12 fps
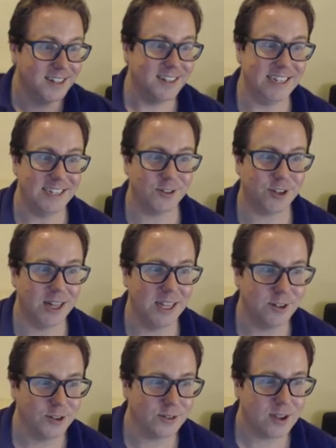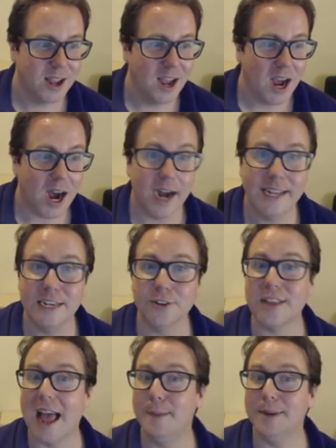ESG leaders. Uh,
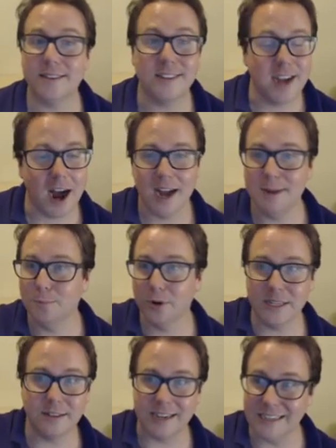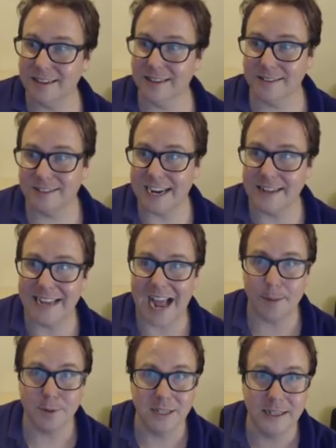here's MSCI, Morgan Stanley, Stanley
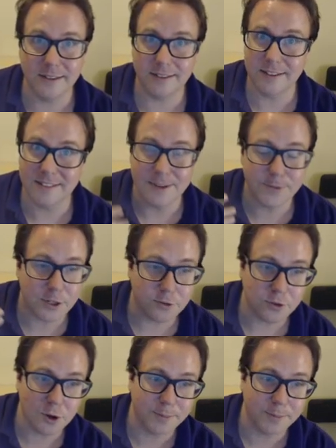Capital Indices. They've done so